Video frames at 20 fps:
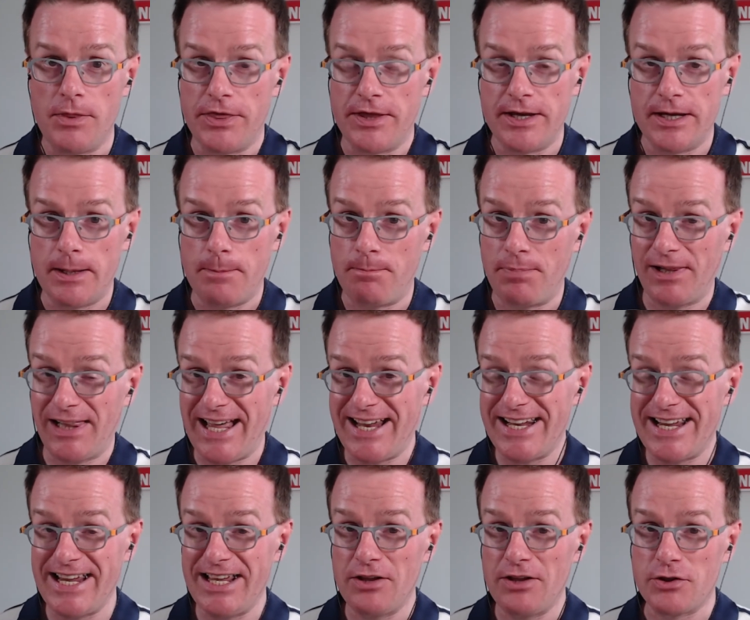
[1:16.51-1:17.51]
the
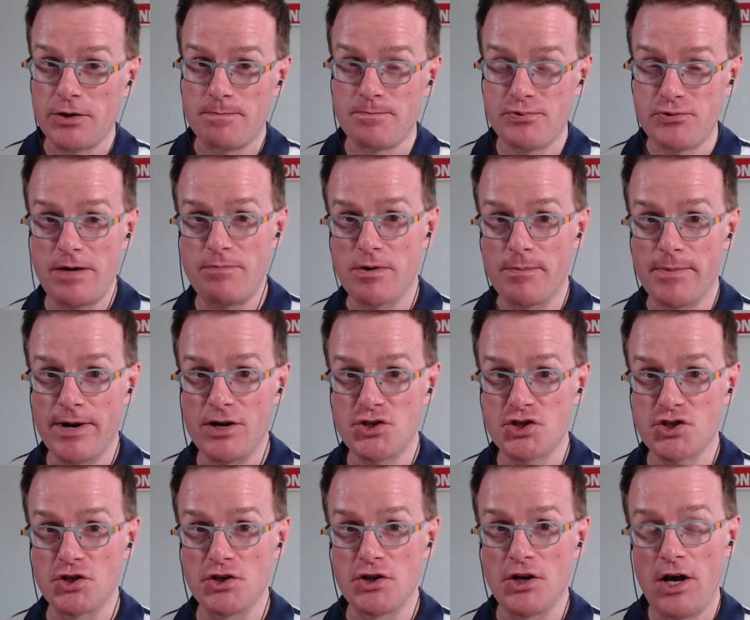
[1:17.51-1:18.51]
planning, the
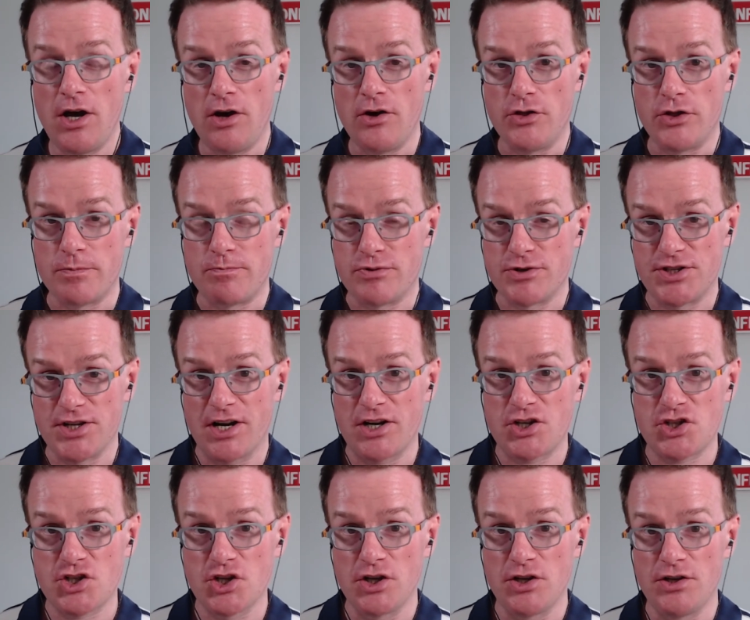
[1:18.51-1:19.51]
pre-promotion, the
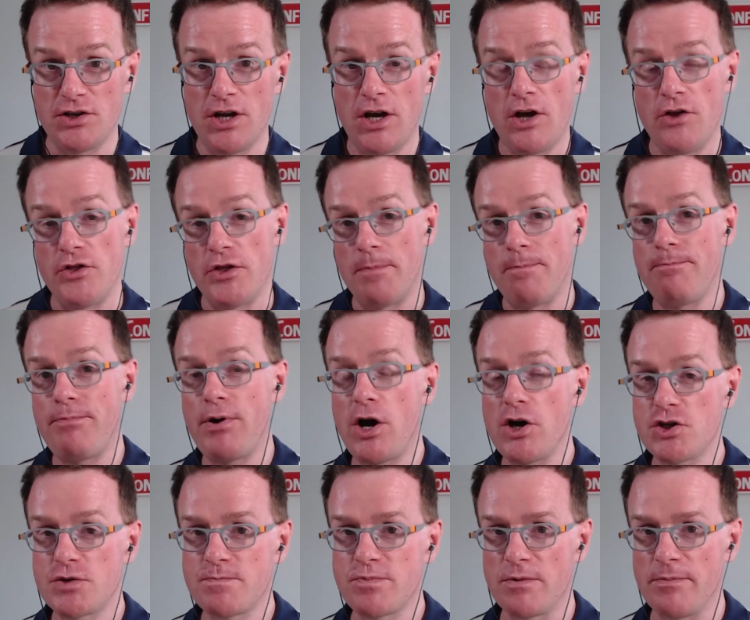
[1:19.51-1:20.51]
production, the
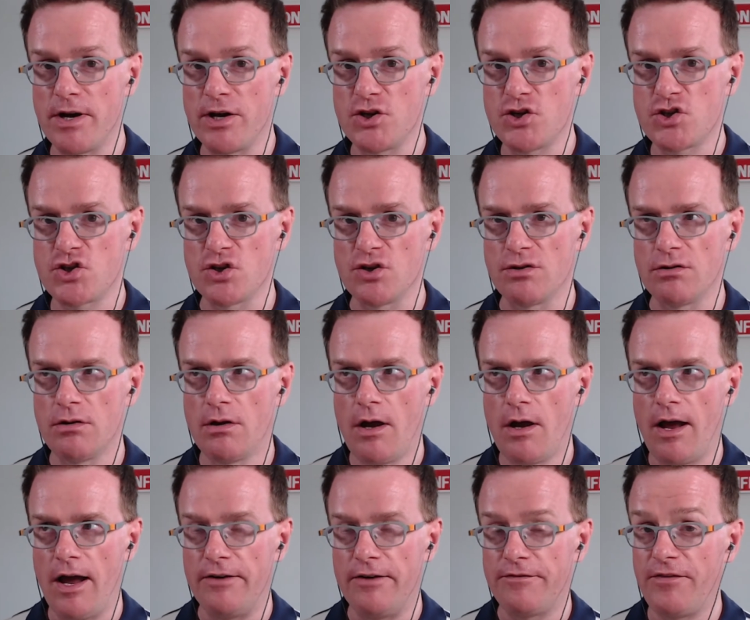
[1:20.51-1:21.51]
post-promotion,
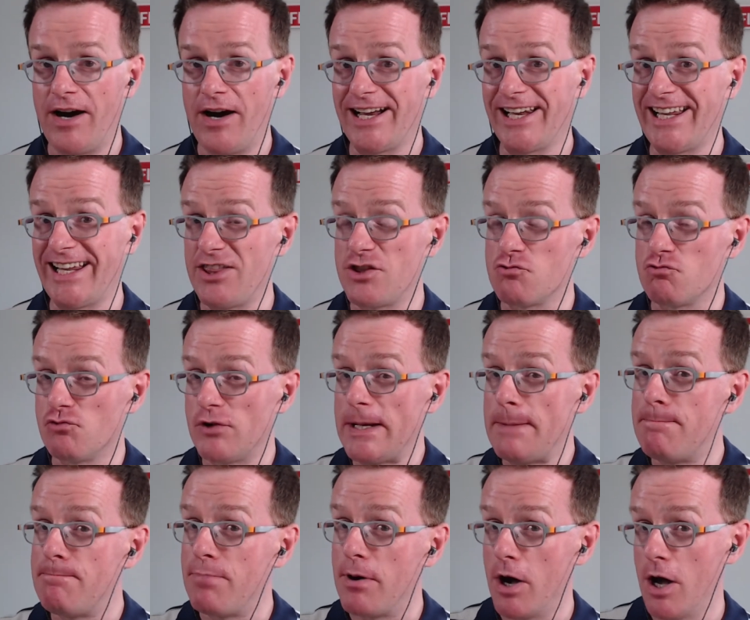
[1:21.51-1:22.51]
and finally the
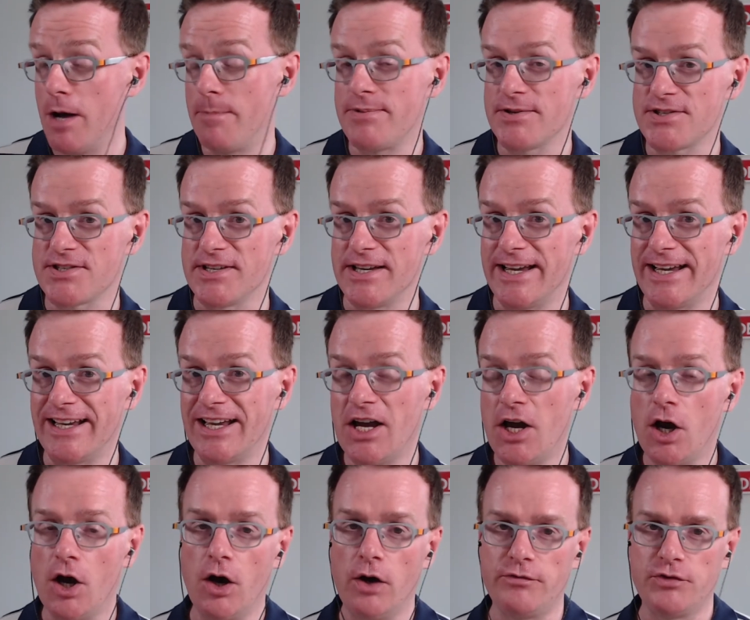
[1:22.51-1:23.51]
repurposing
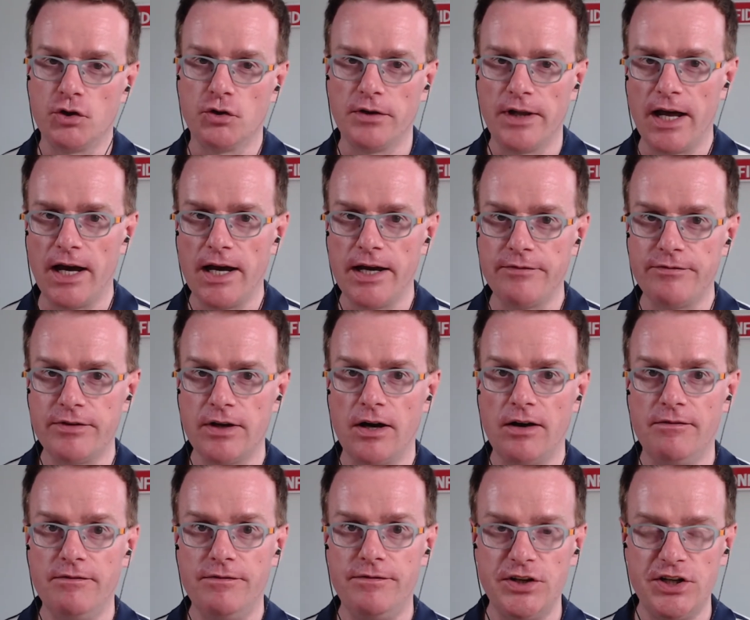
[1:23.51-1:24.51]
of your live
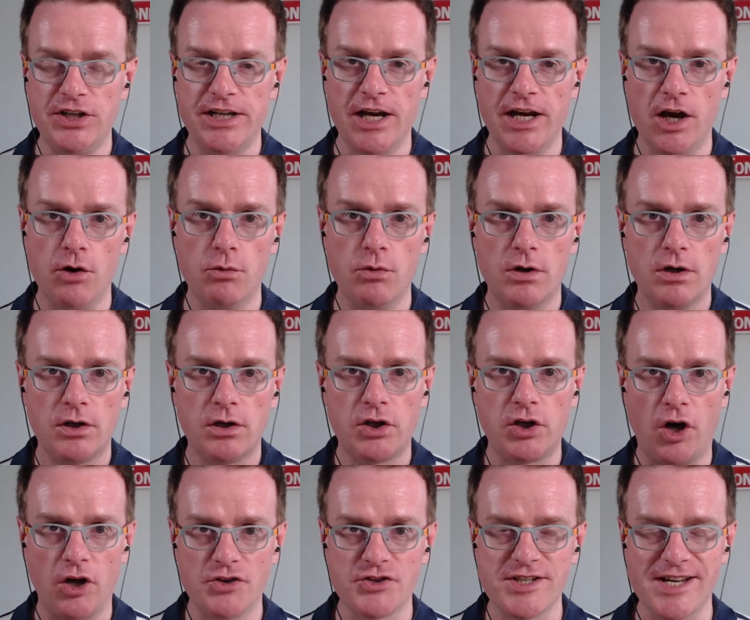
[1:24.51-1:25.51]
video
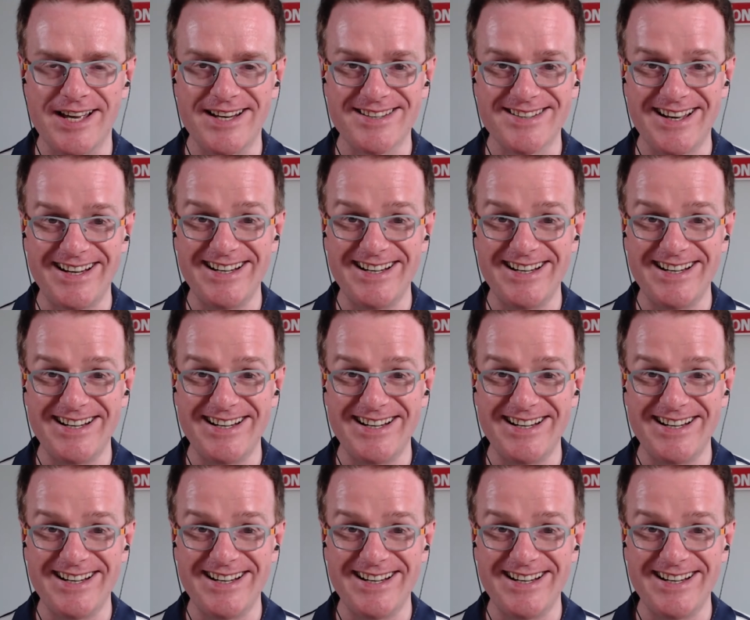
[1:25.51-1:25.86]
content.